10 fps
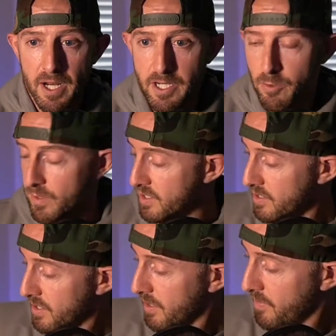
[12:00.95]
here
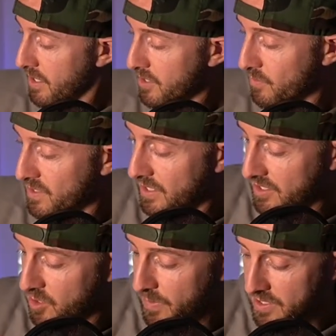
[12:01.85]
recently because it was
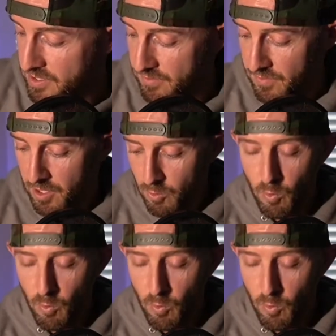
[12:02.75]
inexpensive